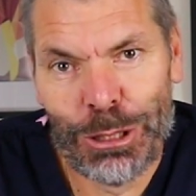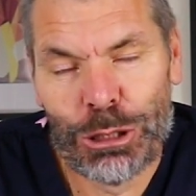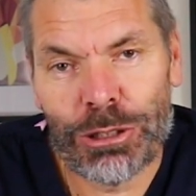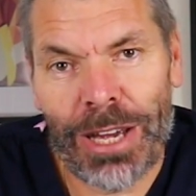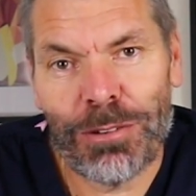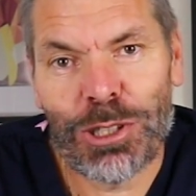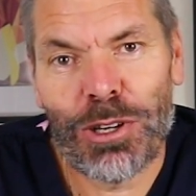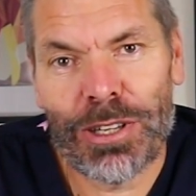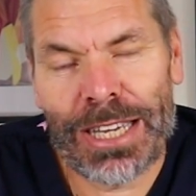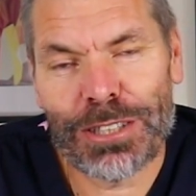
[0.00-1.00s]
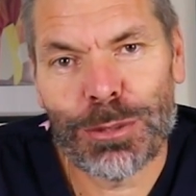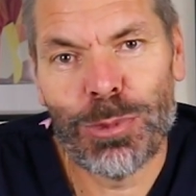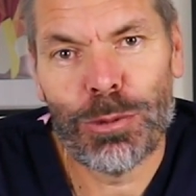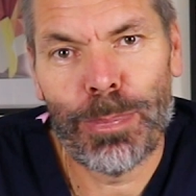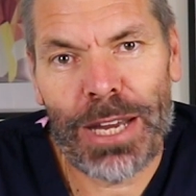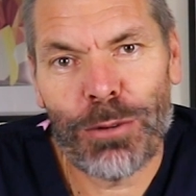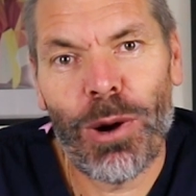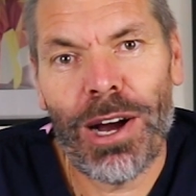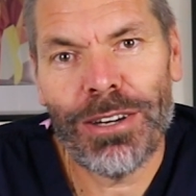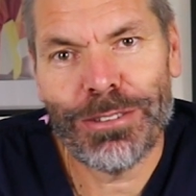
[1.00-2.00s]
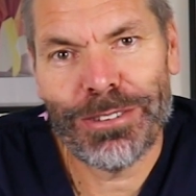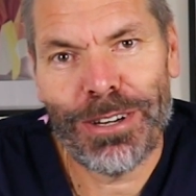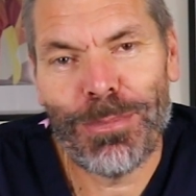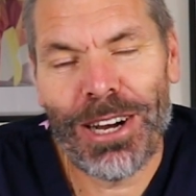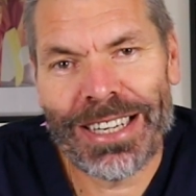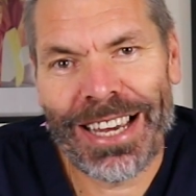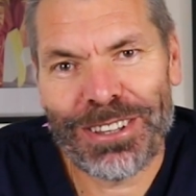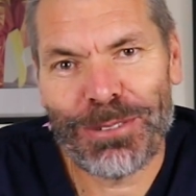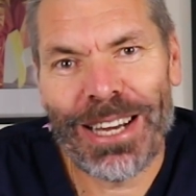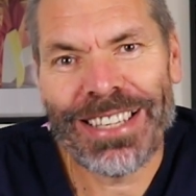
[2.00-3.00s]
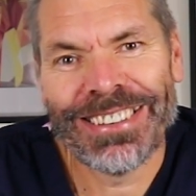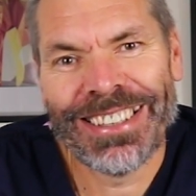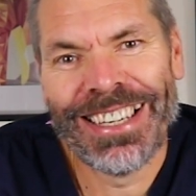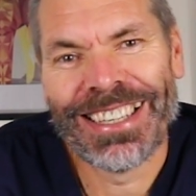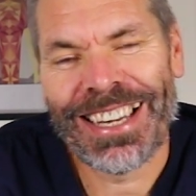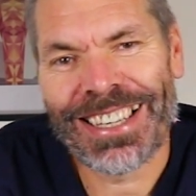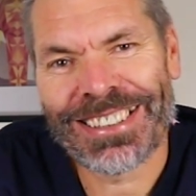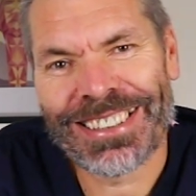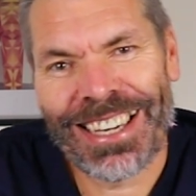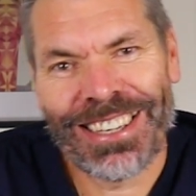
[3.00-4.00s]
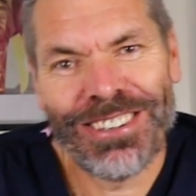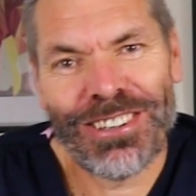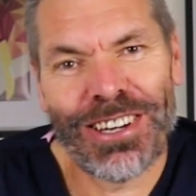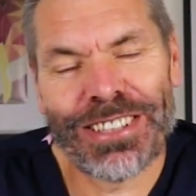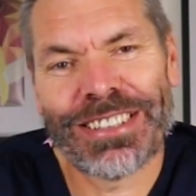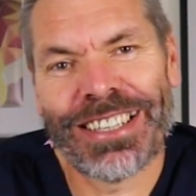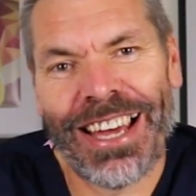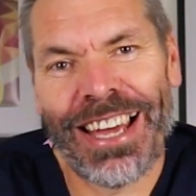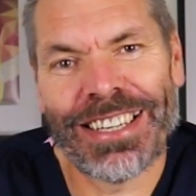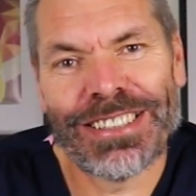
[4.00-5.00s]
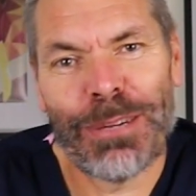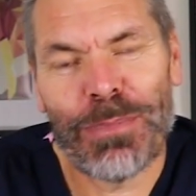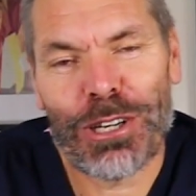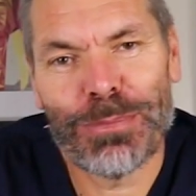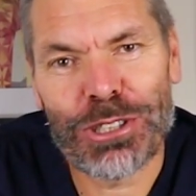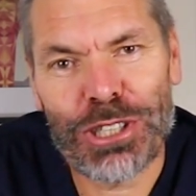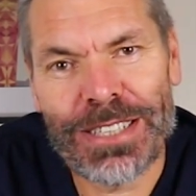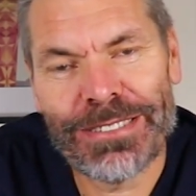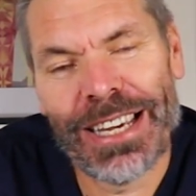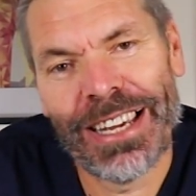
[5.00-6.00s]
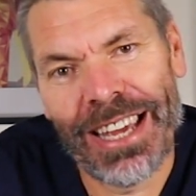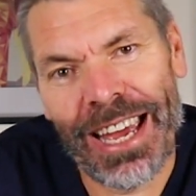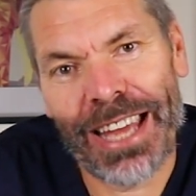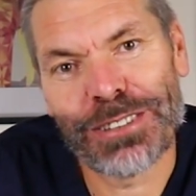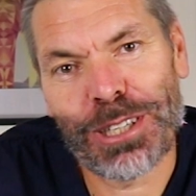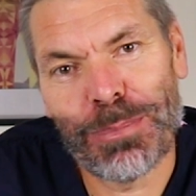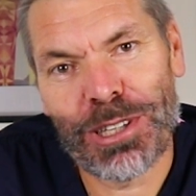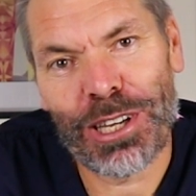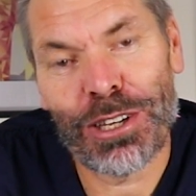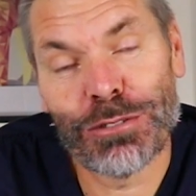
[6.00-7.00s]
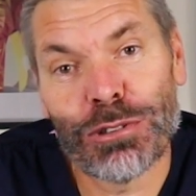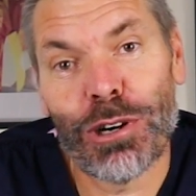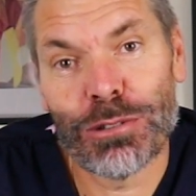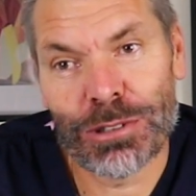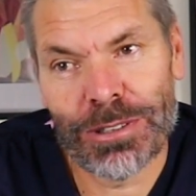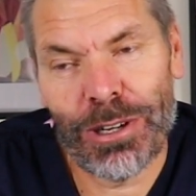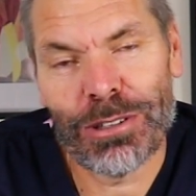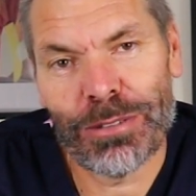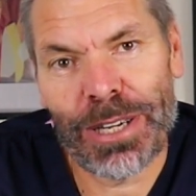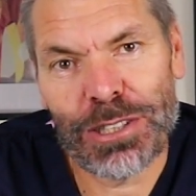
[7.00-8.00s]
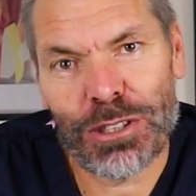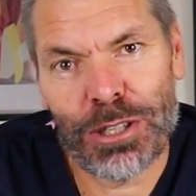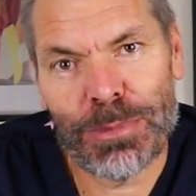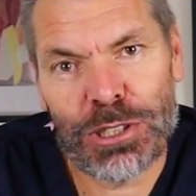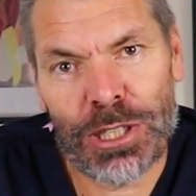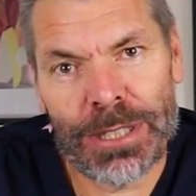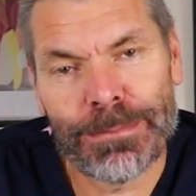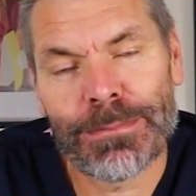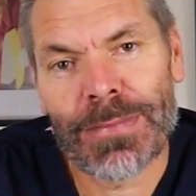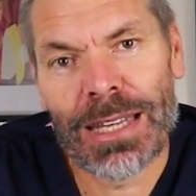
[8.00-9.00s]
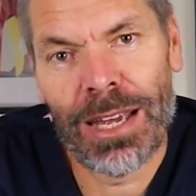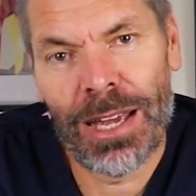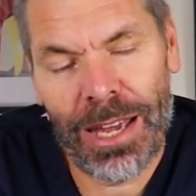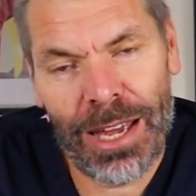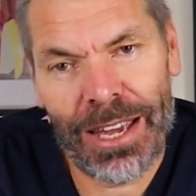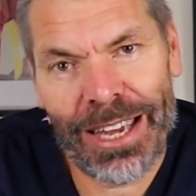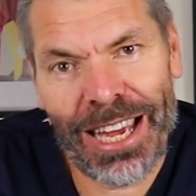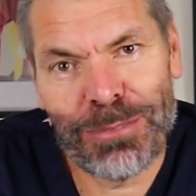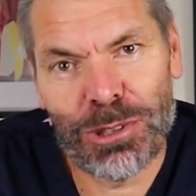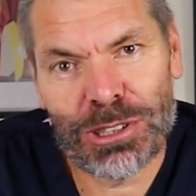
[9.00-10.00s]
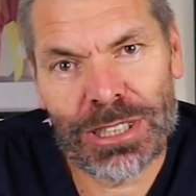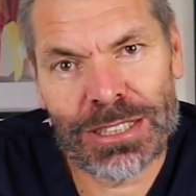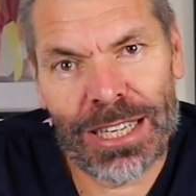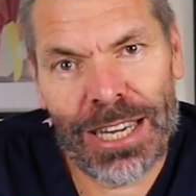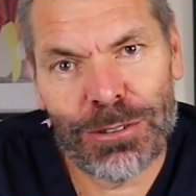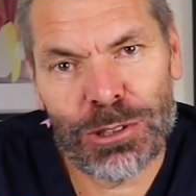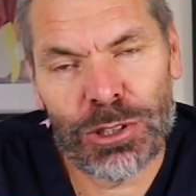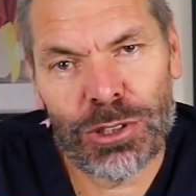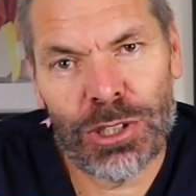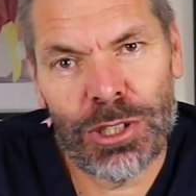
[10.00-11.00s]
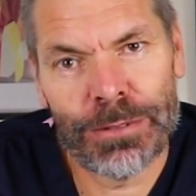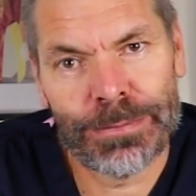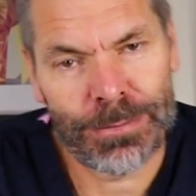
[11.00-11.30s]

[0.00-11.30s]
So having got that small bête noire of mine out the way, let's look at a typical machine and some of the controls on the face of the machine and what it allows us to do.